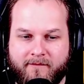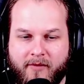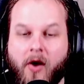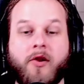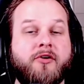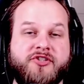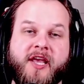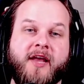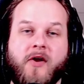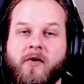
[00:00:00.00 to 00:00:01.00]
Oh no, she
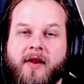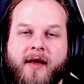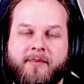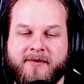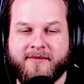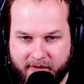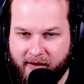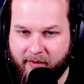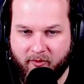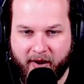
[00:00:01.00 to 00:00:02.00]
can't know what happened.
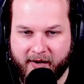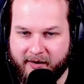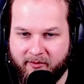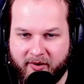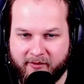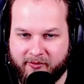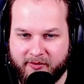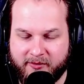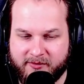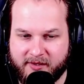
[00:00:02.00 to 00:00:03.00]
I'm waiting for her to
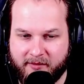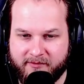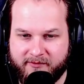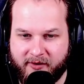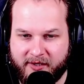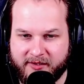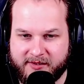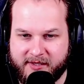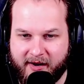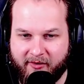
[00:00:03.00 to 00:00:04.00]
do something fucking
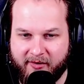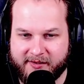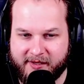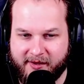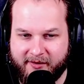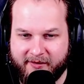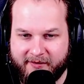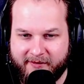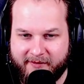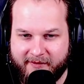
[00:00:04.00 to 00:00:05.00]
scary as hell.
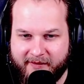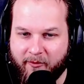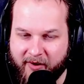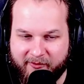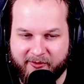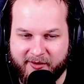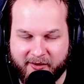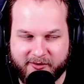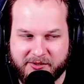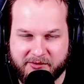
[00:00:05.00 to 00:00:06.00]
I'm waiting for the
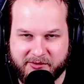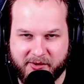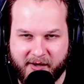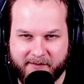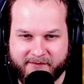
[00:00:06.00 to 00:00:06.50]
other shoe to drop.